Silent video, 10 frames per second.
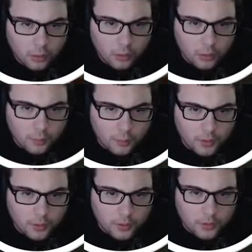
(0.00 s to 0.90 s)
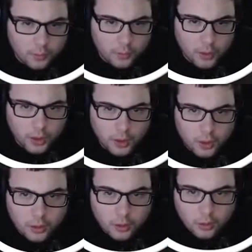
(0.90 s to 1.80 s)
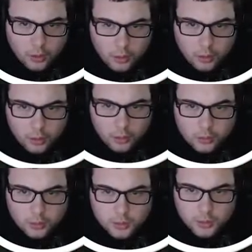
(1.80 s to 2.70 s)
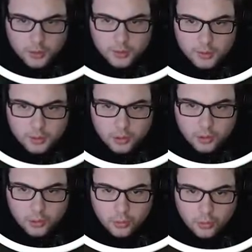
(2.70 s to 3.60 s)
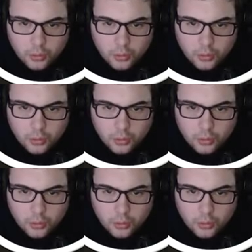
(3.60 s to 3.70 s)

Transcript: Coming this way. Just like so.